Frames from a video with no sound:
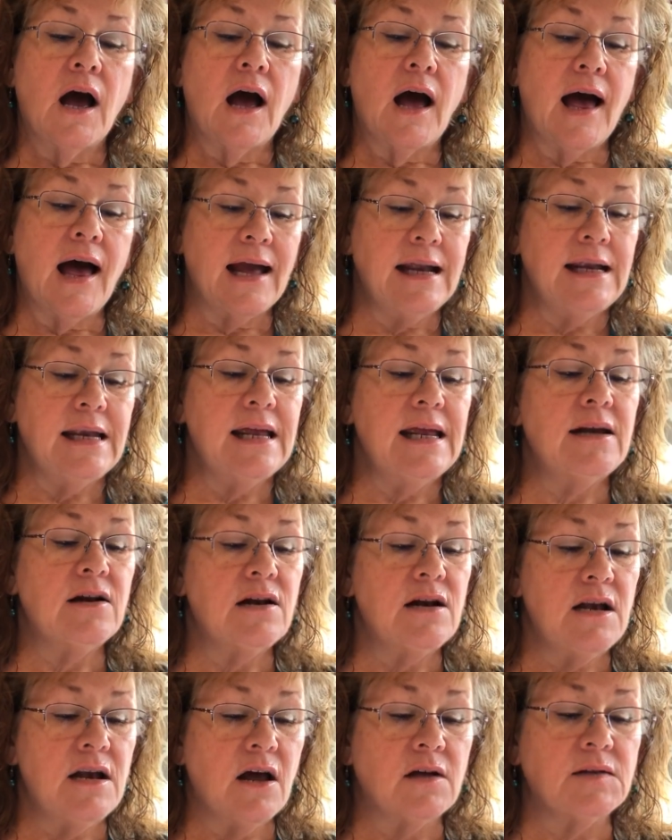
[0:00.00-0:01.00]
I need a
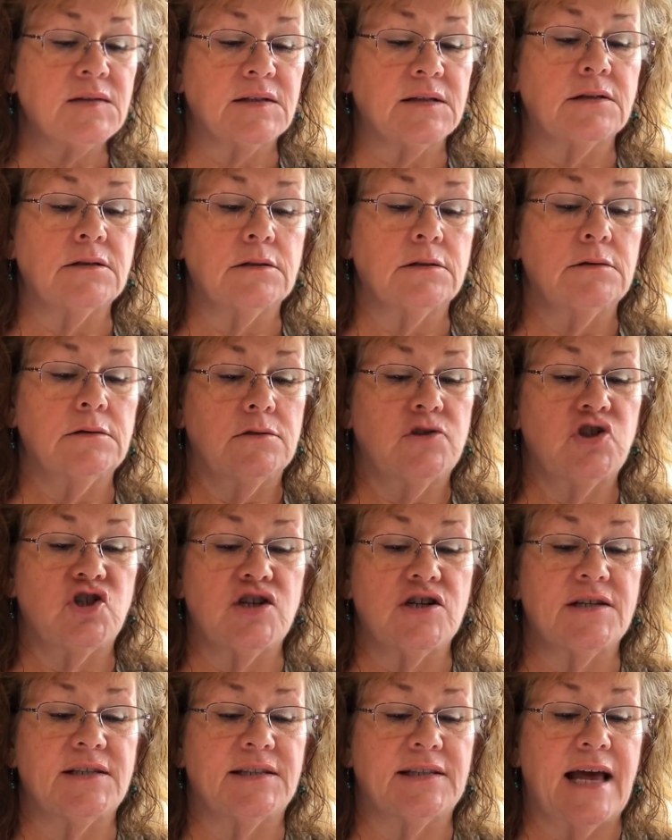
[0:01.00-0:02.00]
nuzzle,
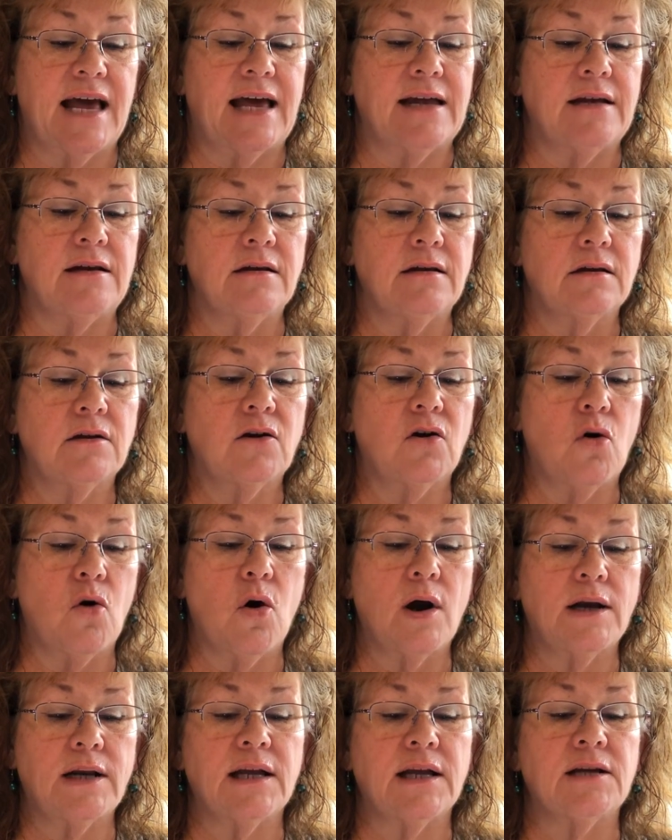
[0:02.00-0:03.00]
she said,
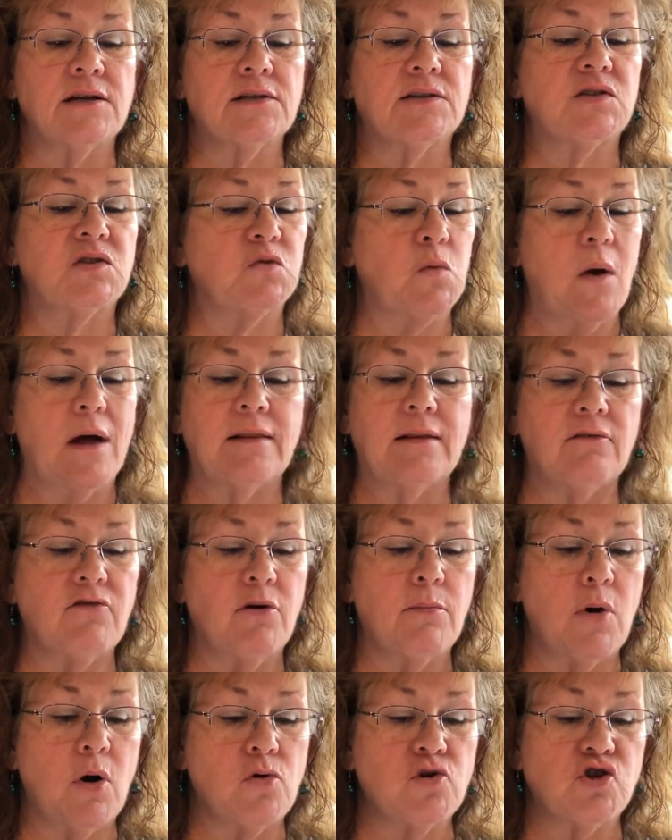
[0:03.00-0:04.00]
caught in a swell of
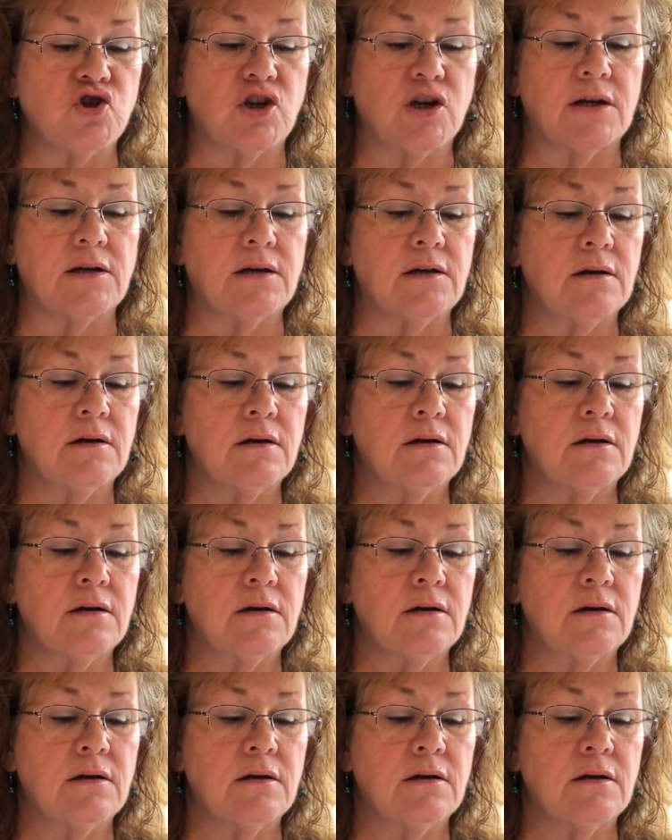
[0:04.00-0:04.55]
emotion.